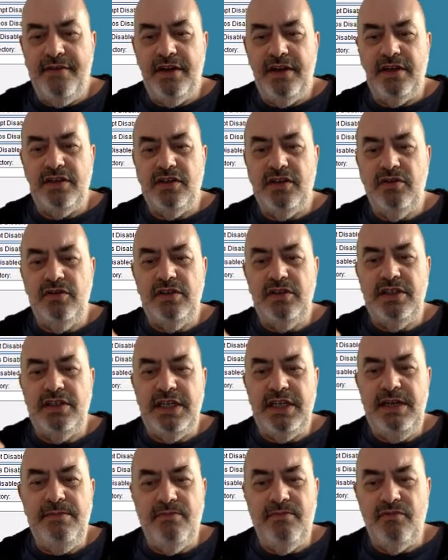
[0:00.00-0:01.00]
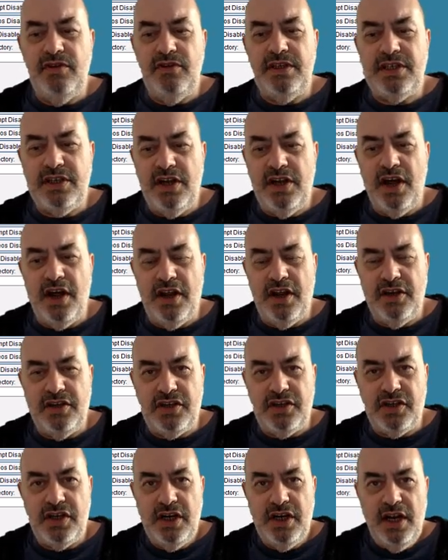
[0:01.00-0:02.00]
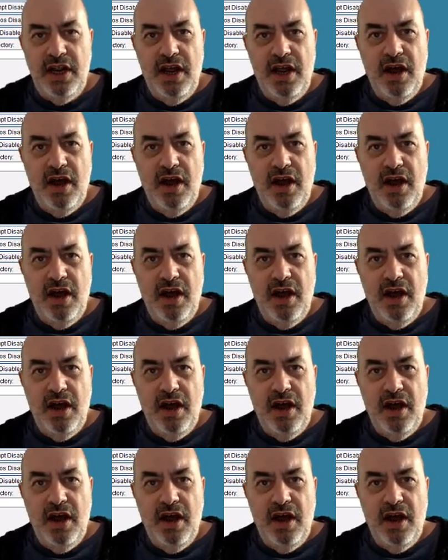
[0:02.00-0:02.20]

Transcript: it do deep research